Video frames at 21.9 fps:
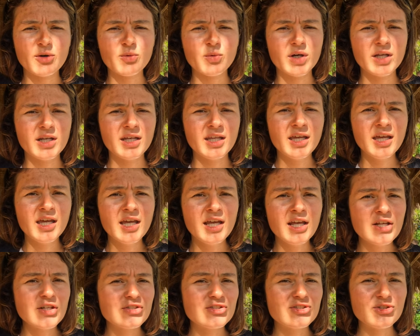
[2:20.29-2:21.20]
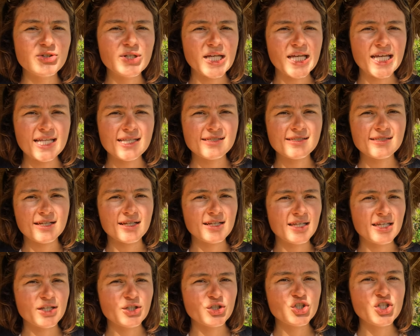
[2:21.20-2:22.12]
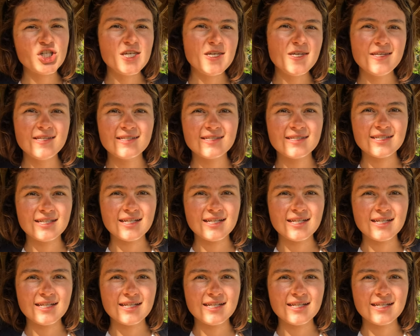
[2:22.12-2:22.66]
Like one student is studying cheese